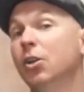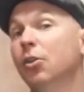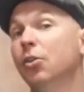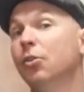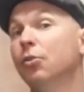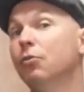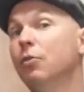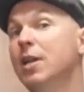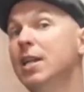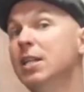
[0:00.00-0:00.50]

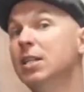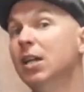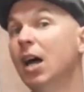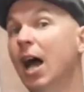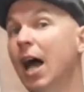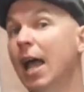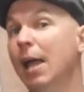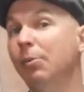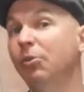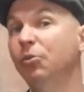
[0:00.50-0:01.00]
3
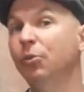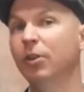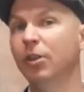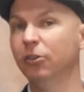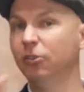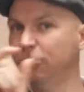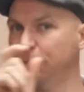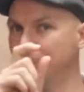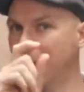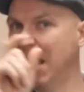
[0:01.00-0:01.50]
times with a
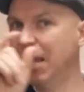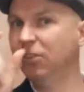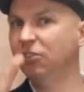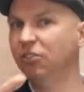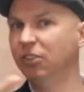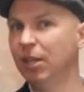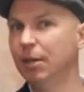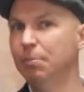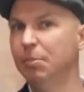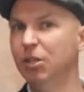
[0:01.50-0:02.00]
space
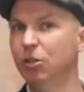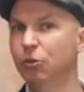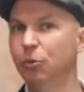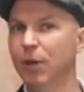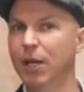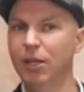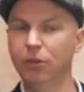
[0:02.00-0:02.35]
in between.